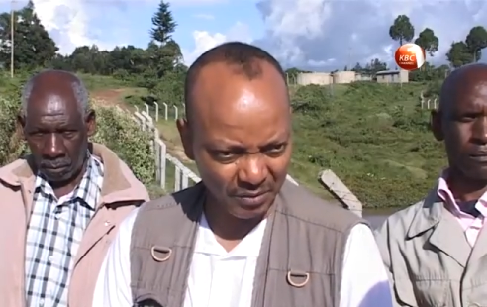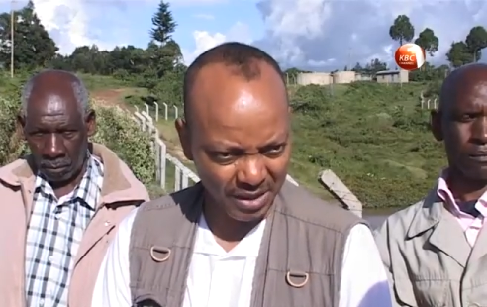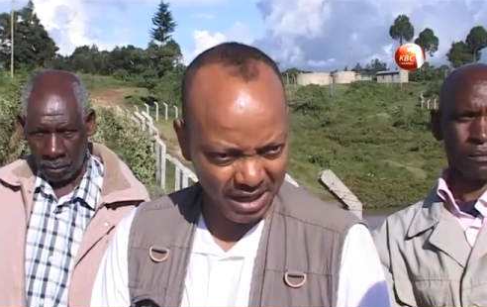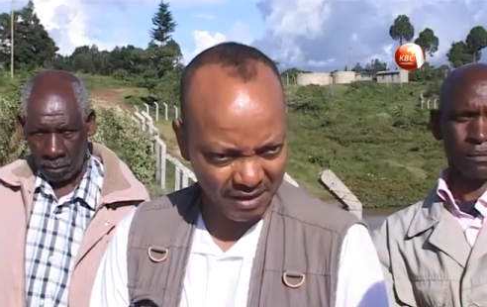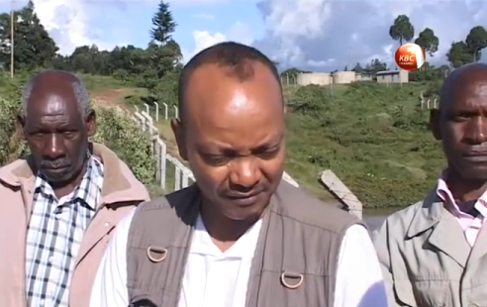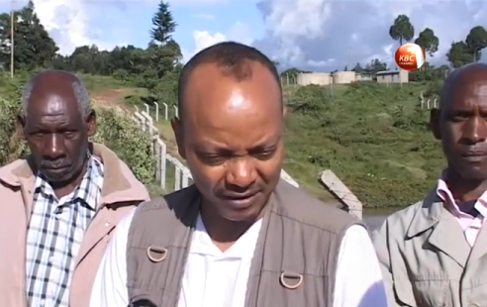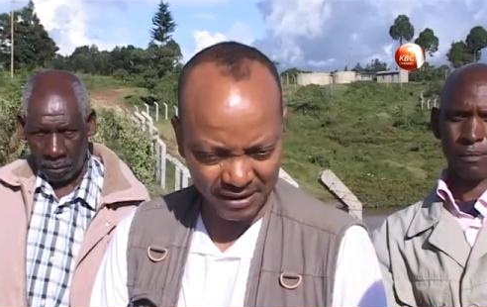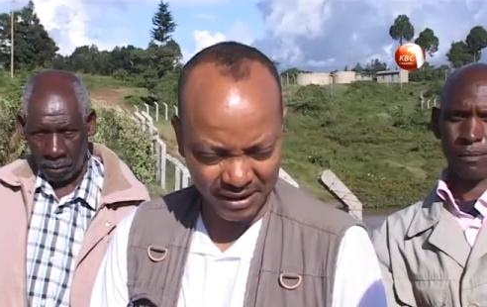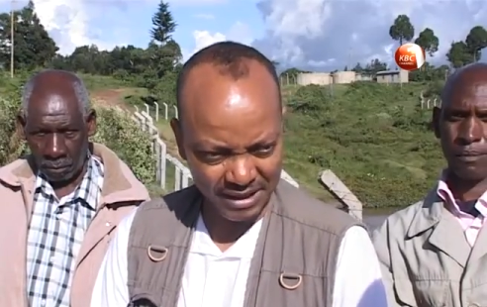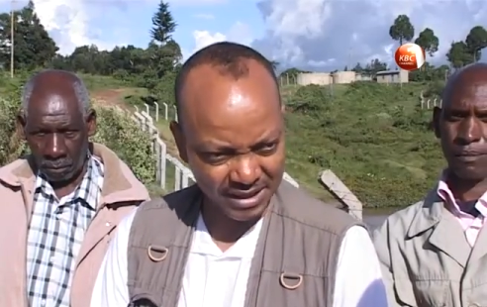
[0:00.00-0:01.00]
Speaker 1: We have
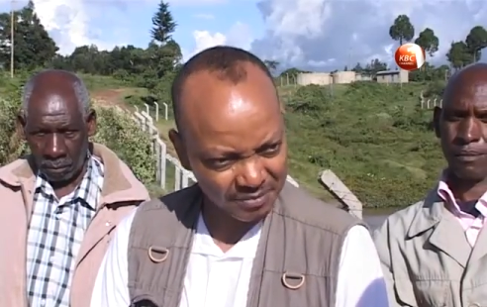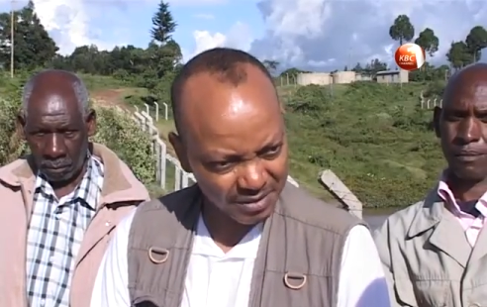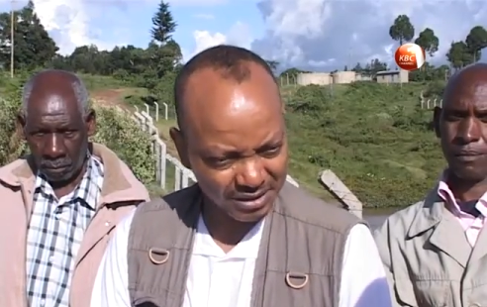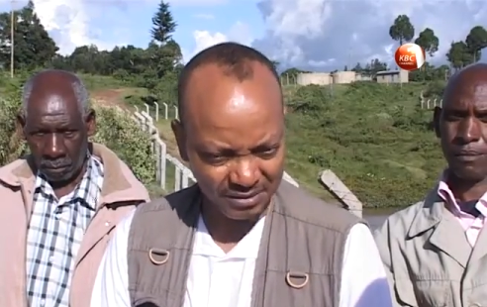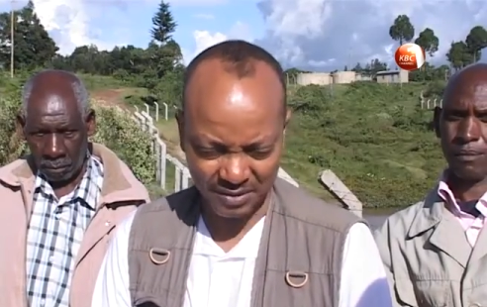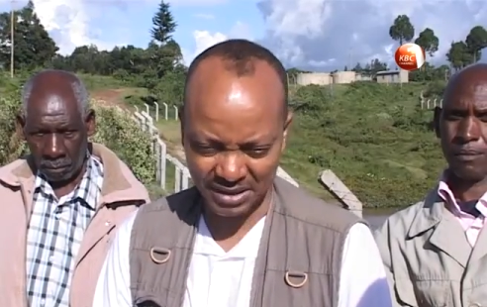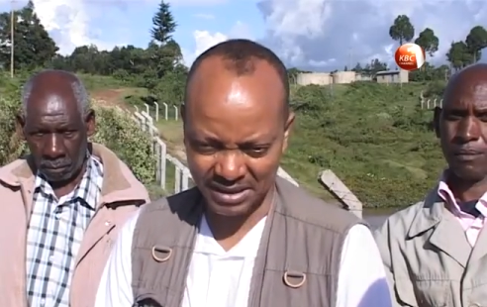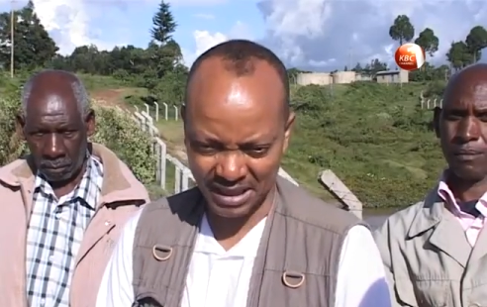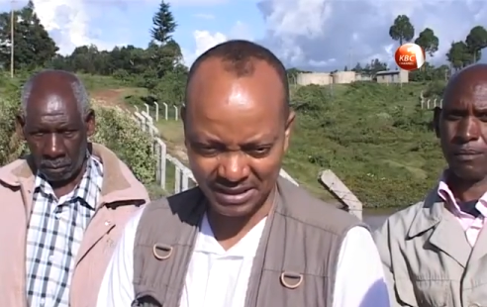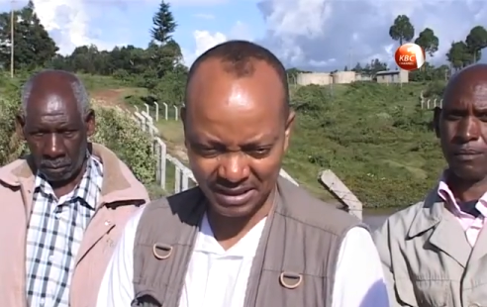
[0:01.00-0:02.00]
Egypt, which
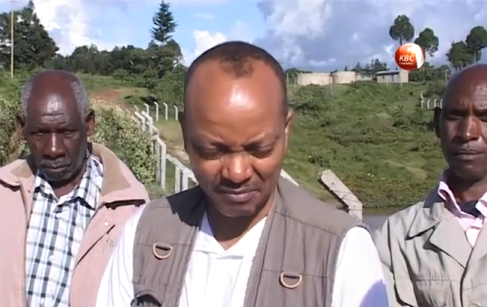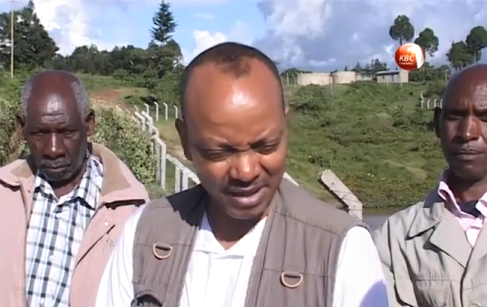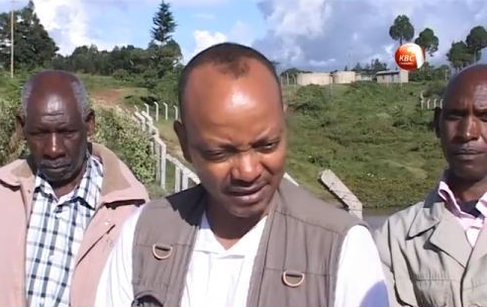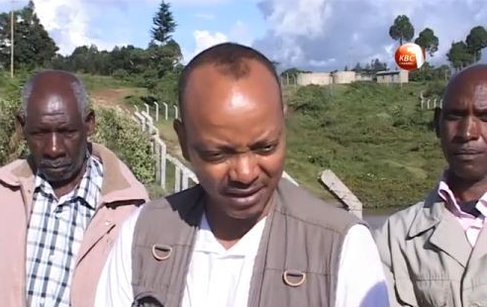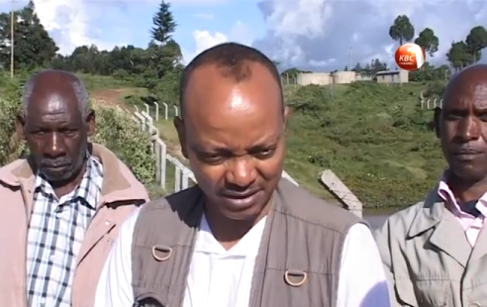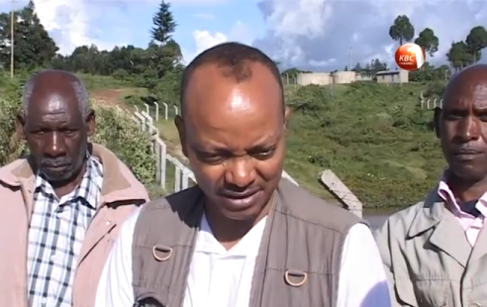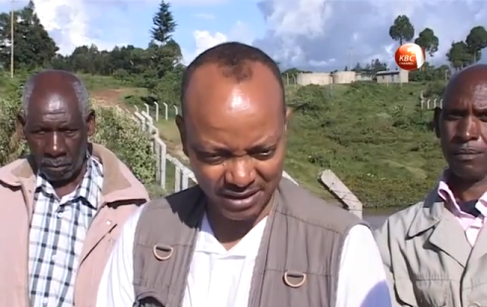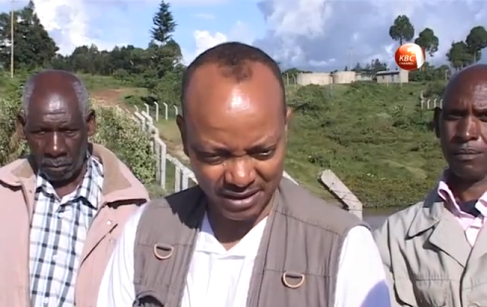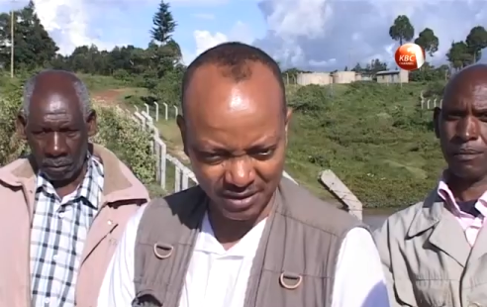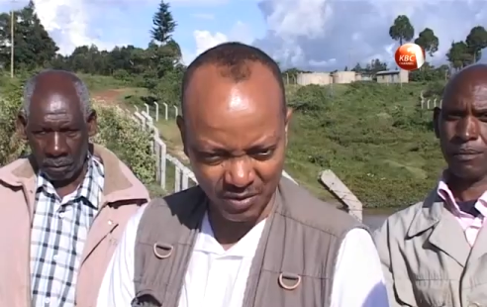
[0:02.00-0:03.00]
started many thousands
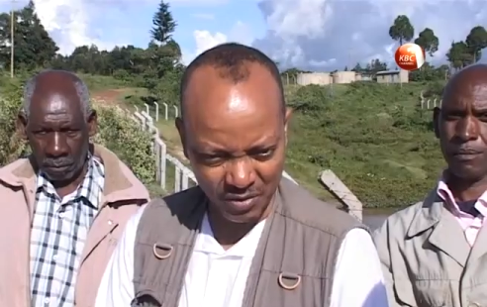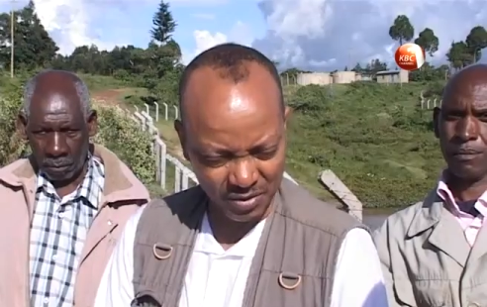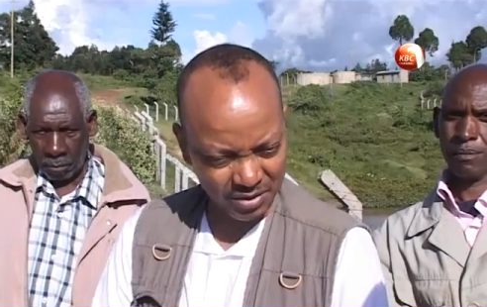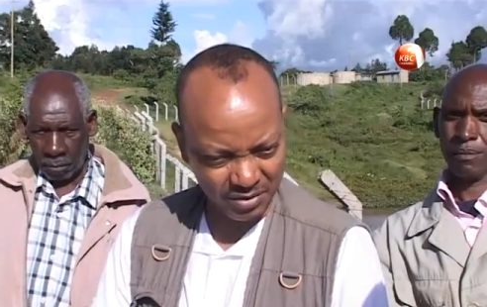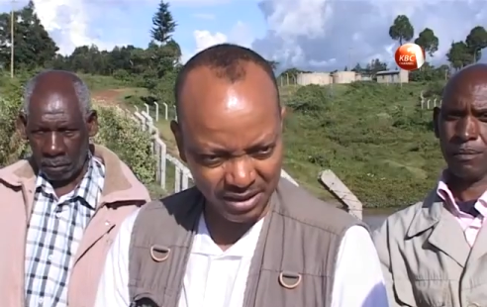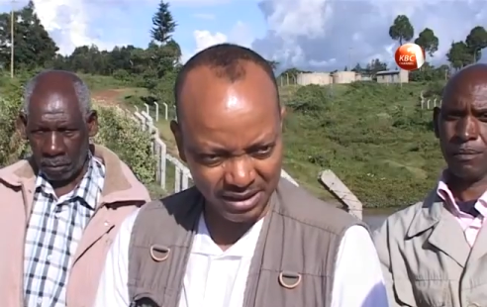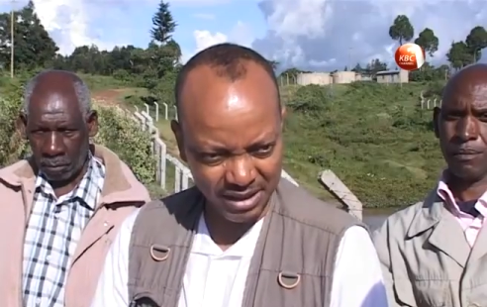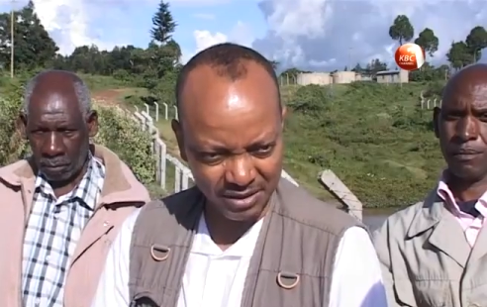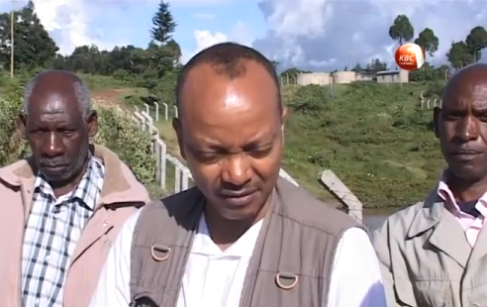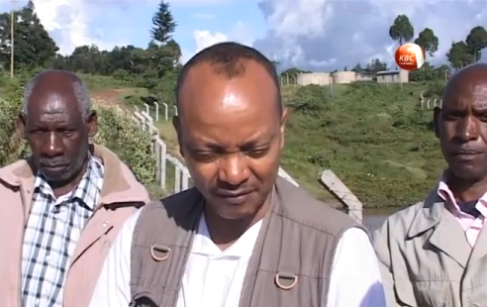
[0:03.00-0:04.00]
years ago during the
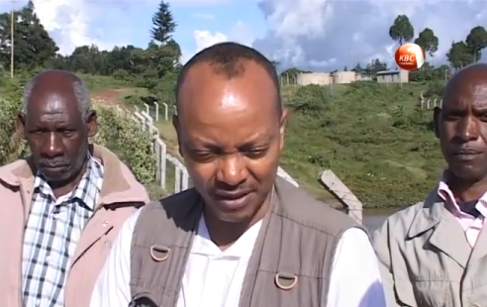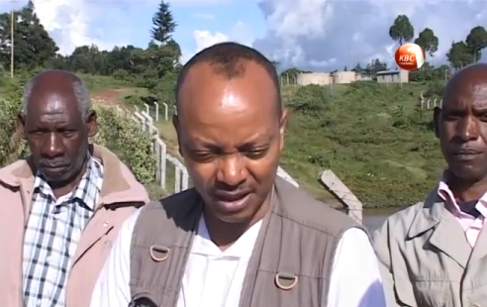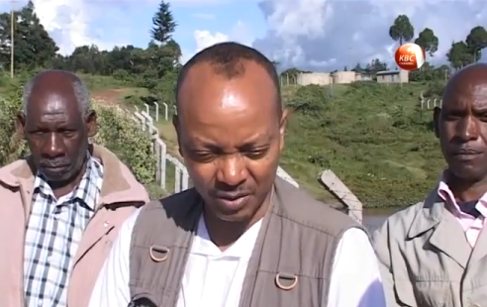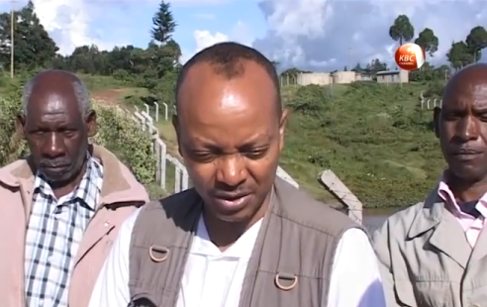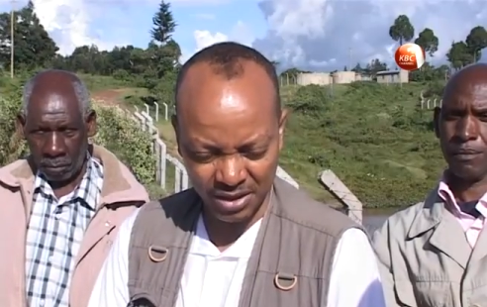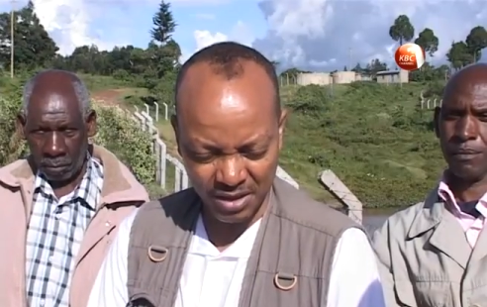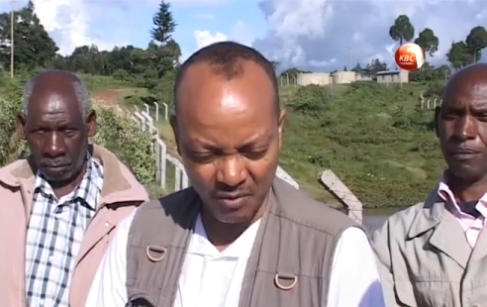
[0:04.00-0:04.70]
days of the pharaohs.